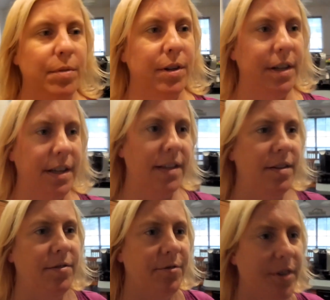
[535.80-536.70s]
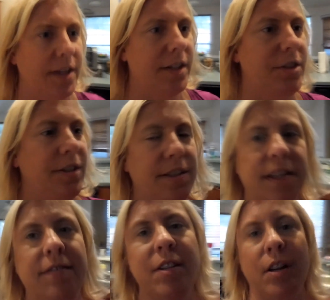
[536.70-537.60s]
Put it in the fridge.
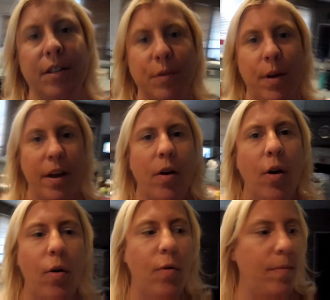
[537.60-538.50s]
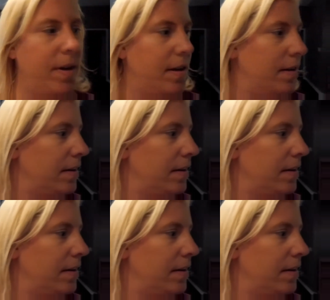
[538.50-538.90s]
Steve's on his way home.